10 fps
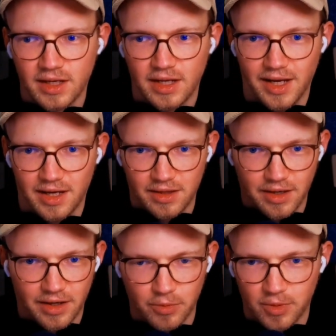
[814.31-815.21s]
And
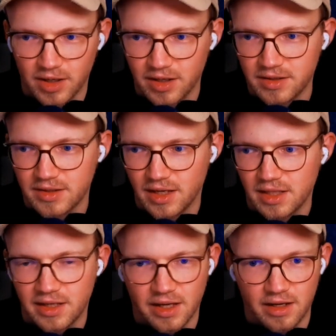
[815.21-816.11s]
otherwise, it
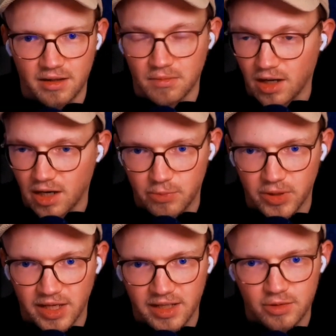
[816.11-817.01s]
can
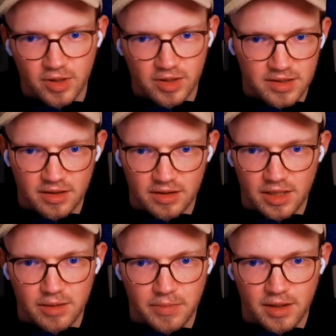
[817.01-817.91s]
hibernate while still
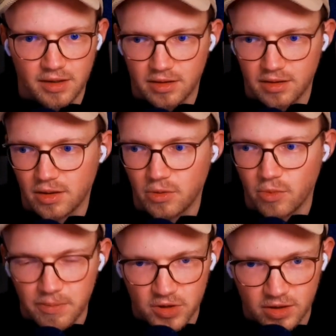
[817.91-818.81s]
keeping a
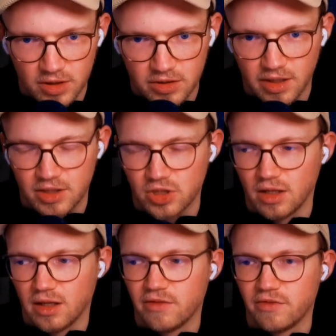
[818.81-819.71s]
WebSocket connection
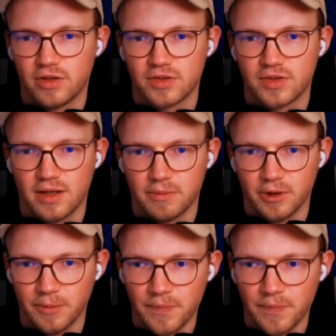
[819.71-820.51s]
alive, for example,